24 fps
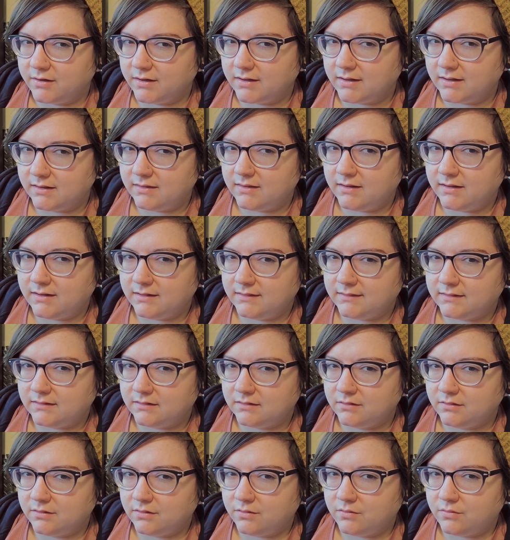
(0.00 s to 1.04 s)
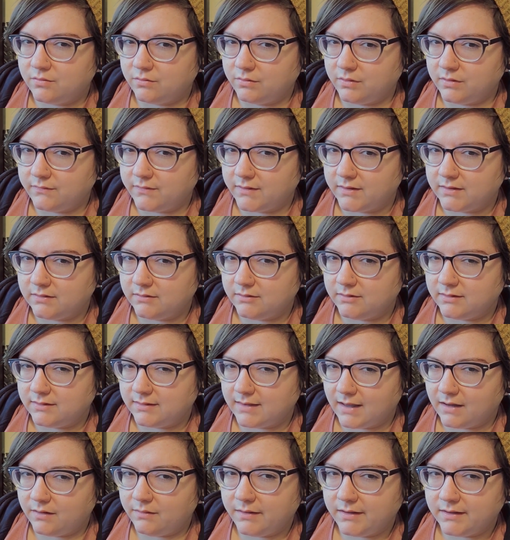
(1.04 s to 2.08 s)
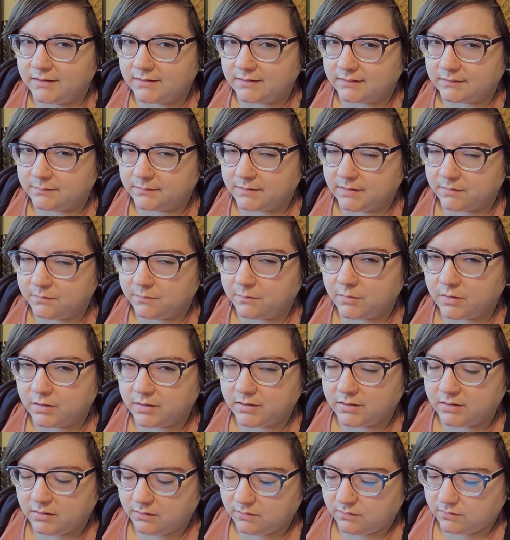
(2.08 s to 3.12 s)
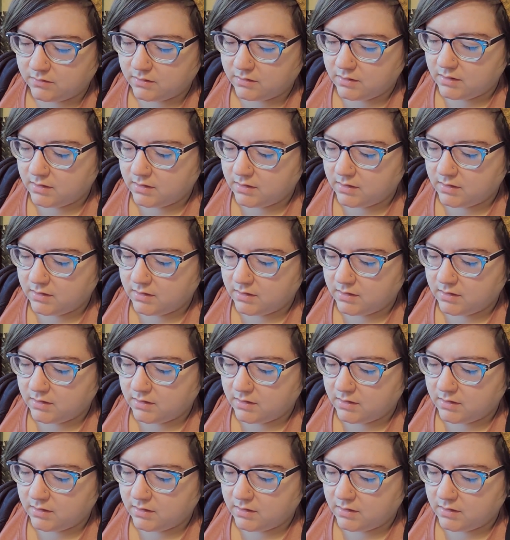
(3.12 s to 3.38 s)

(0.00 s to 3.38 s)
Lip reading: and I think it's going to look cool if I do it that way, and that's what I want to do.